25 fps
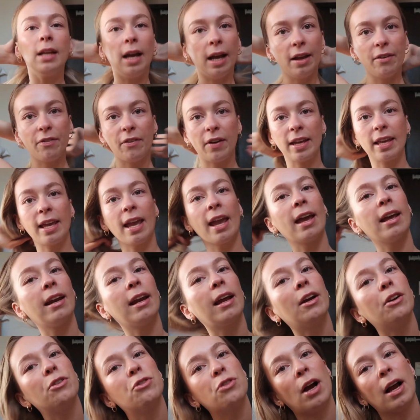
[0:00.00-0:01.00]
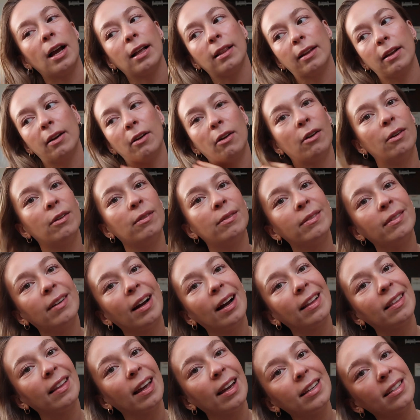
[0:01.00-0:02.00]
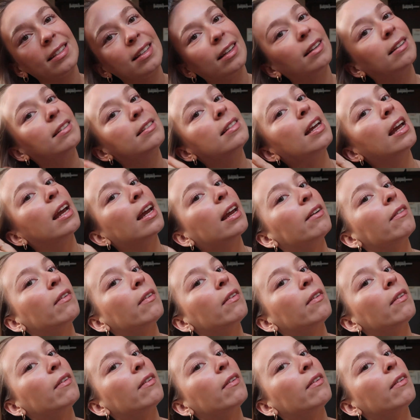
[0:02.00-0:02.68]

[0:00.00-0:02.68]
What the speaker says: Yeah, if I can air dry a little, I like to take